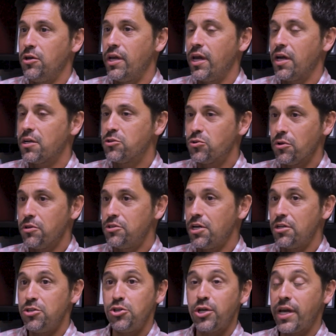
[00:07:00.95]
you can't control the
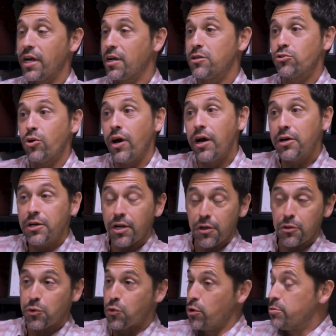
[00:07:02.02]
judges, you can't control how good
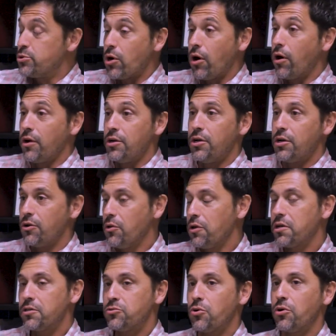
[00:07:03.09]
other groups are. You can
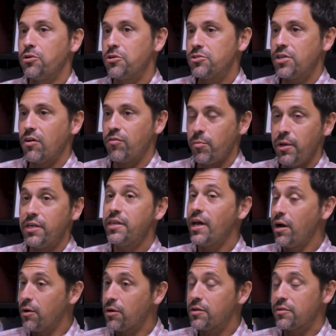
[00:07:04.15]
only control yourself. I mean,
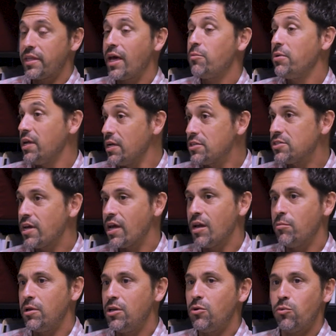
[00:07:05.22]
now that being said,
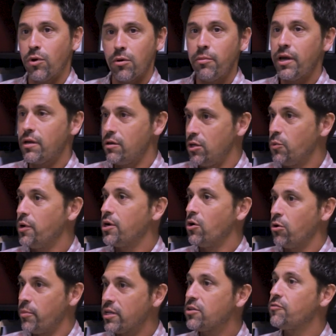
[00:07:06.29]
I mean you want to make you want to
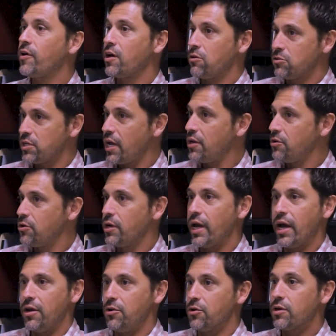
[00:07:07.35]
go and make the finals at your
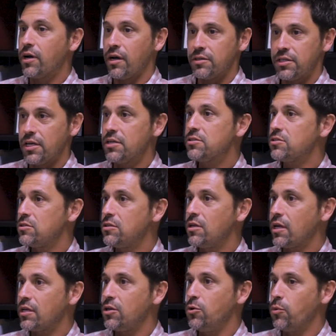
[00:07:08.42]
at your contest.
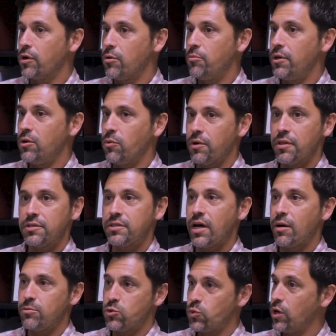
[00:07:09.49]
Like you want to be one of the
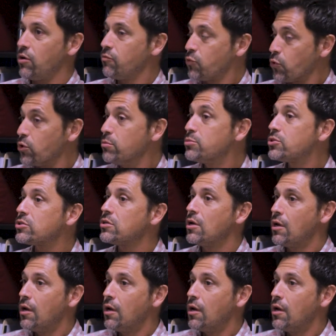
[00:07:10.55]
top 12 groups